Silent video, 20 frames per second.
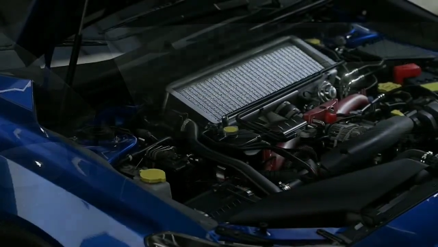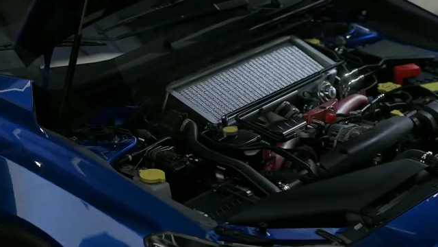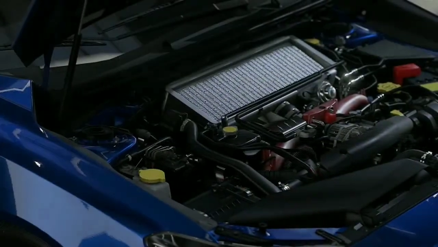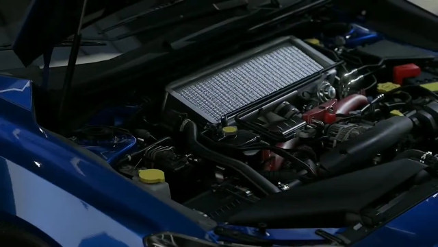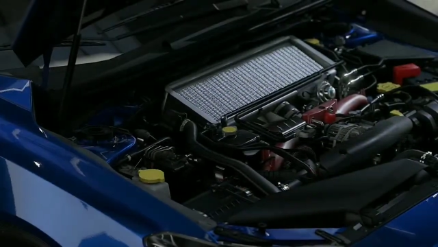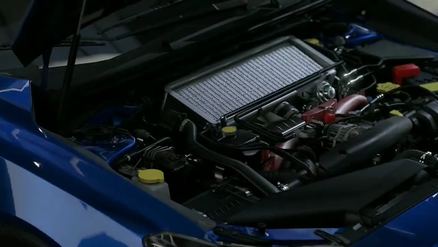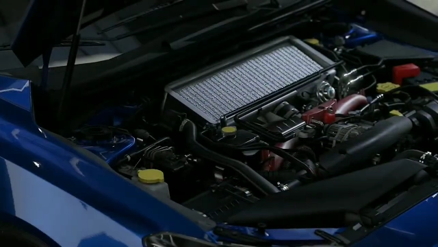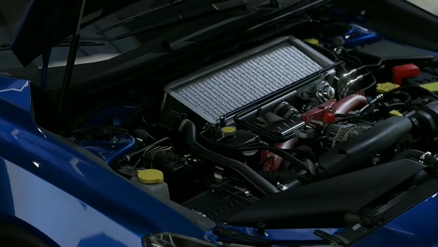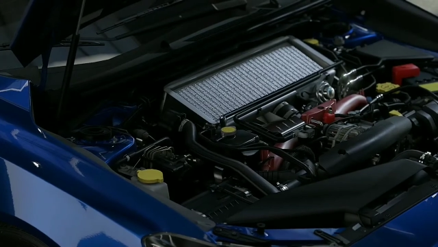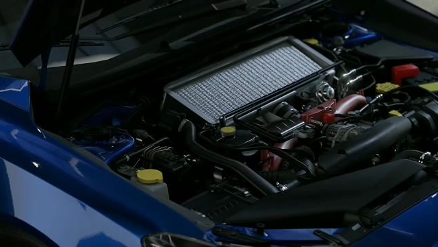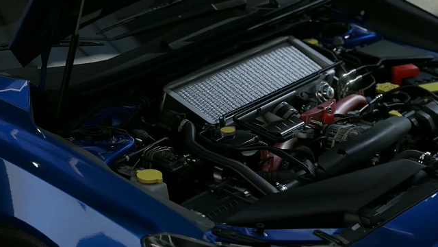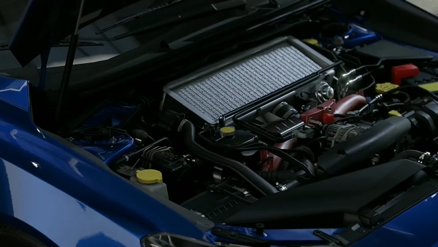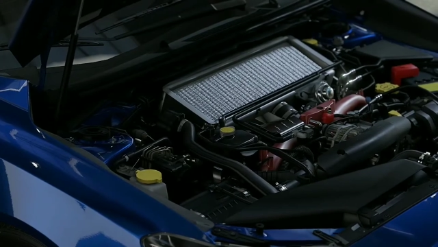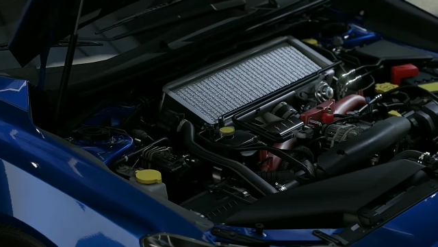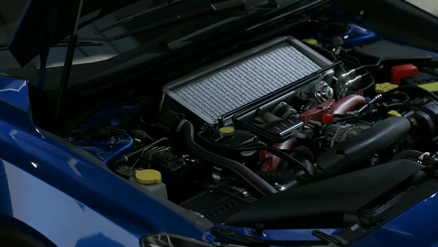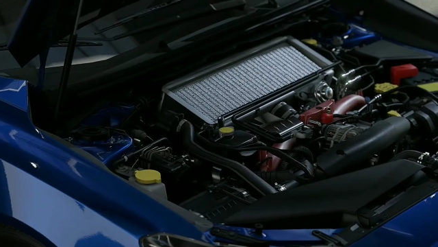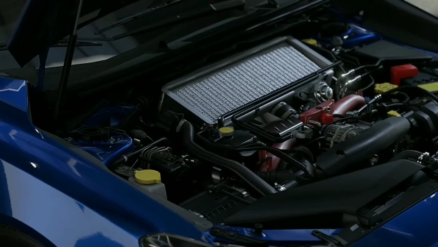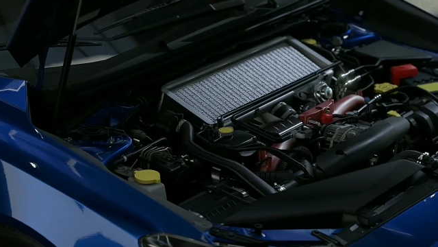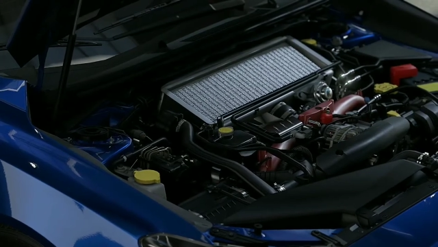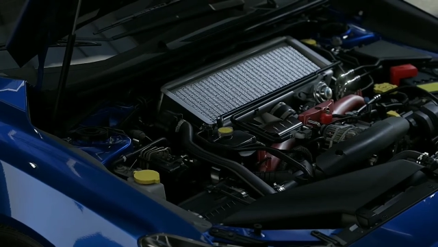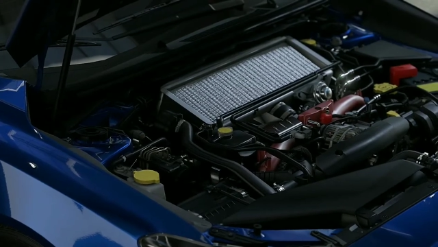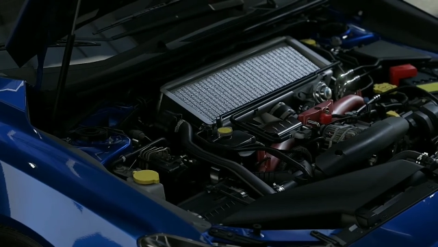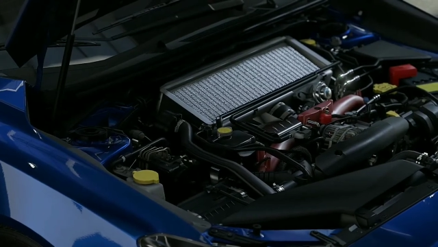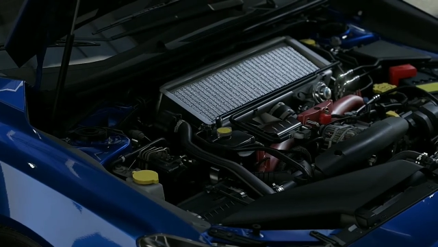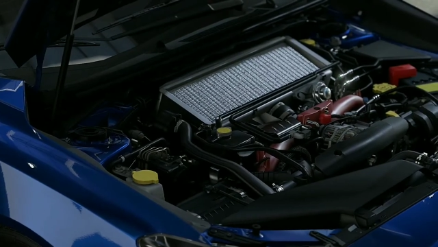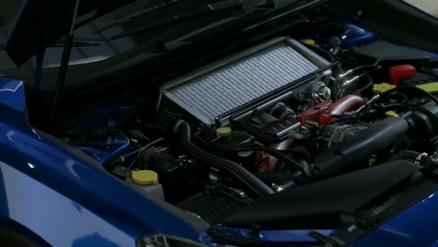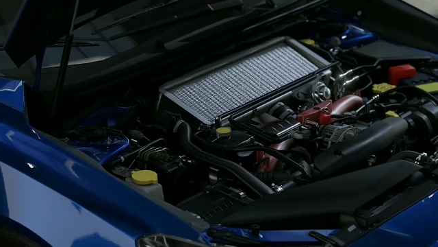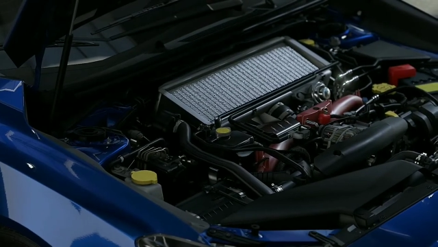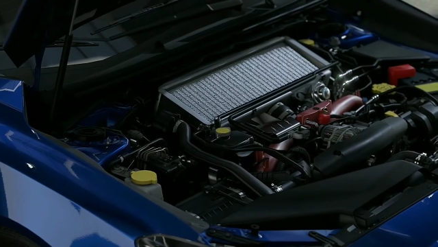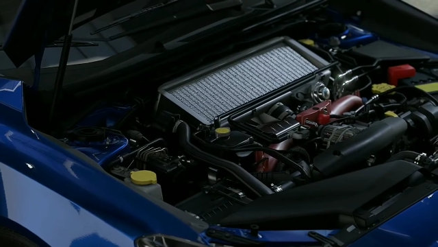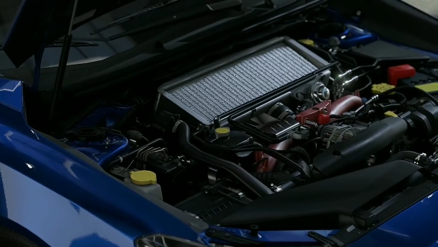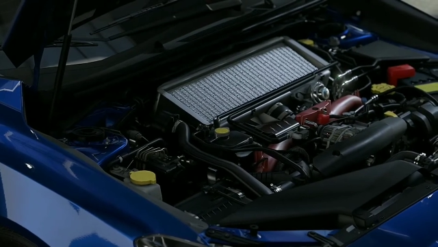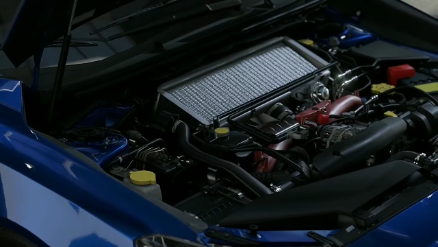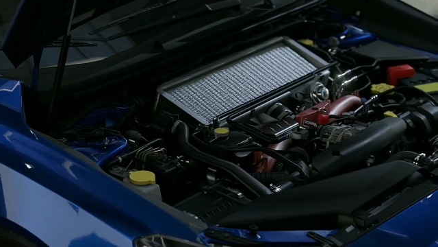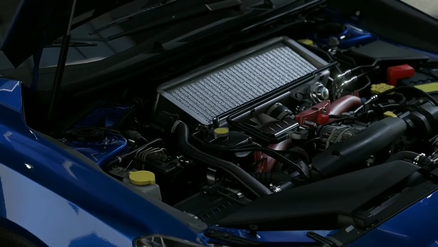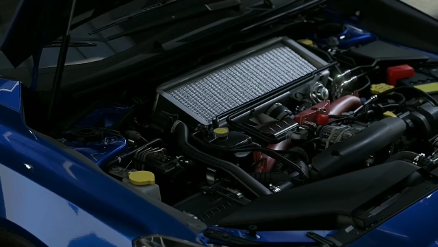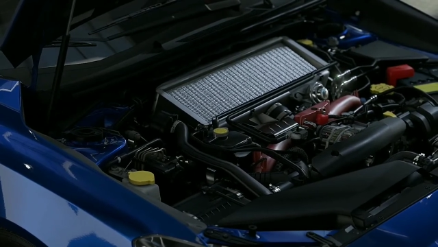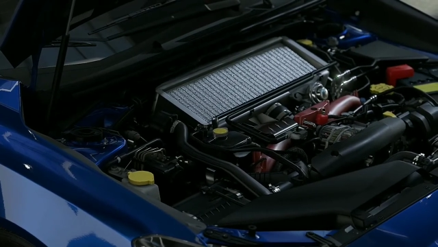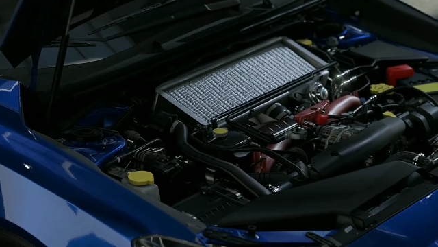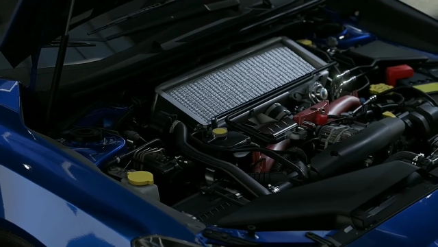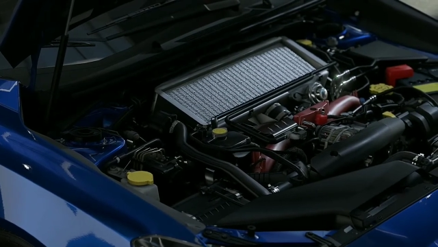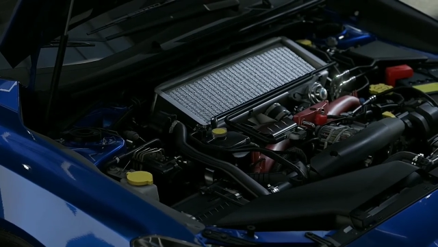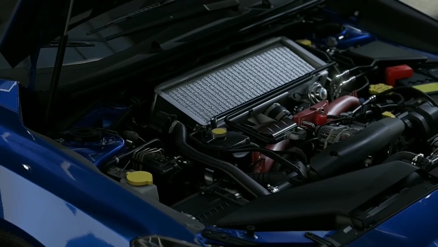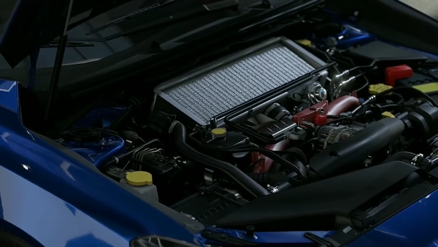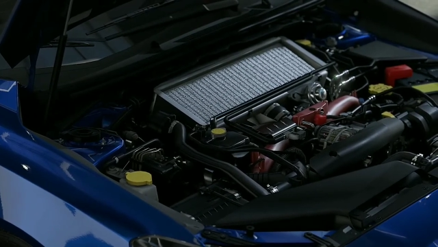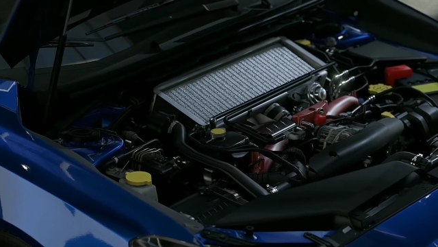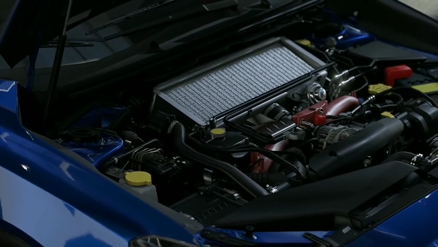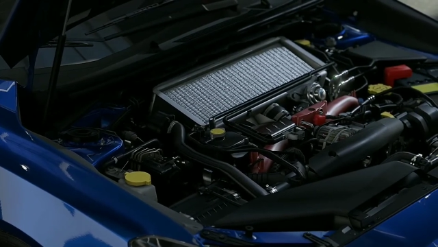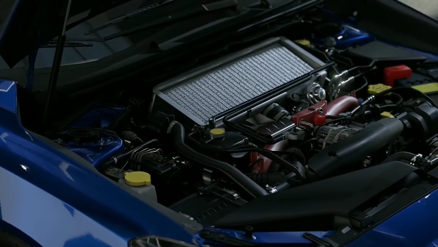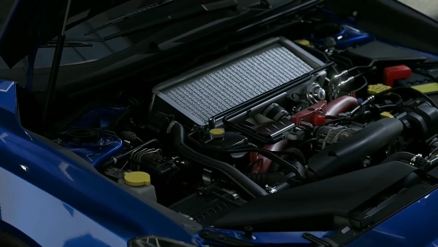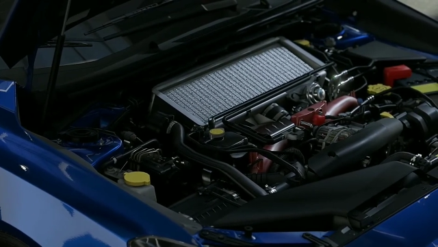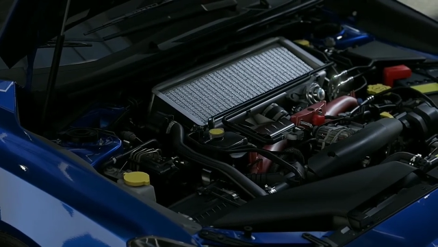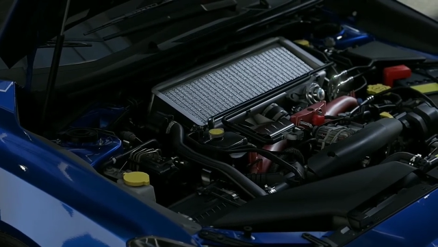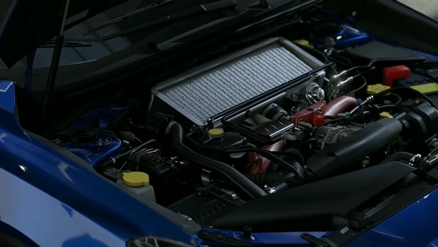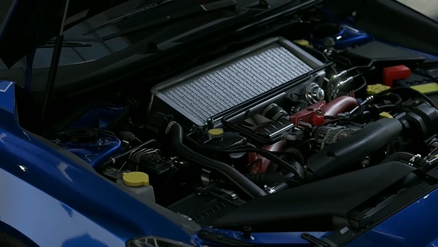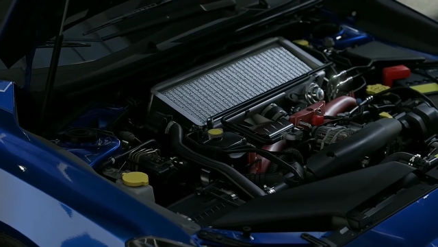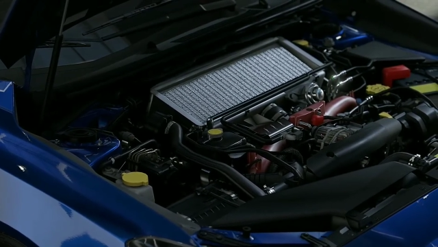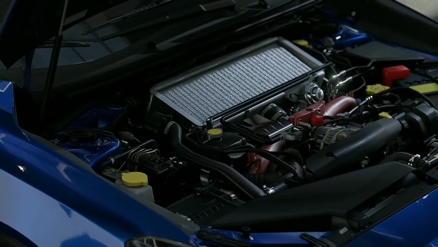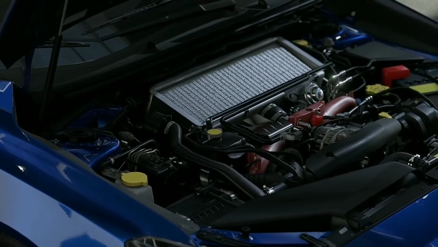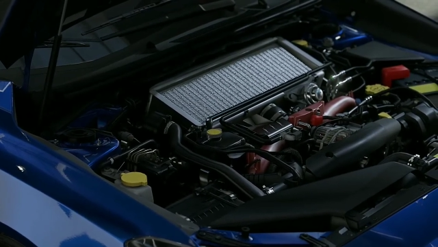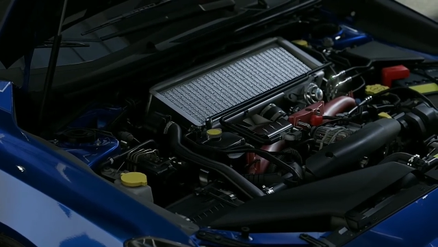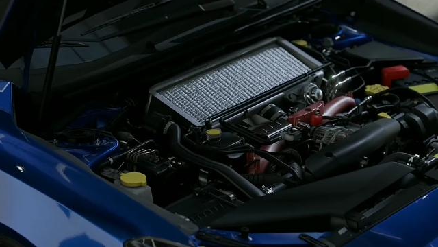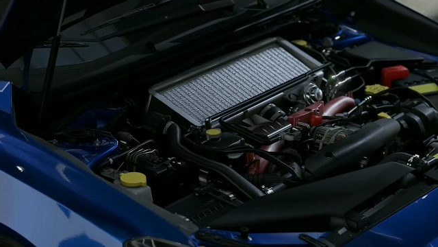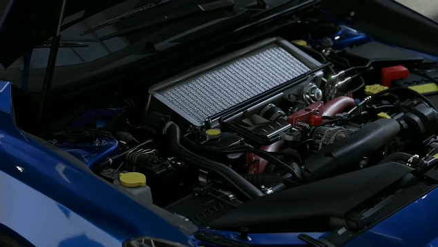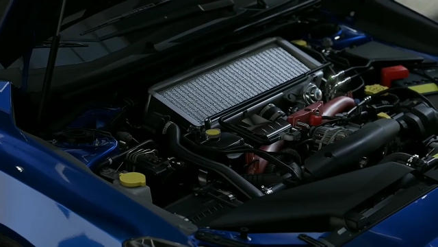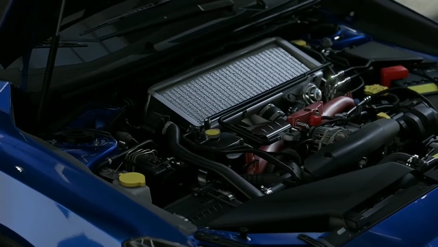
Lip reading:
No face is visible, so there are no lips to read.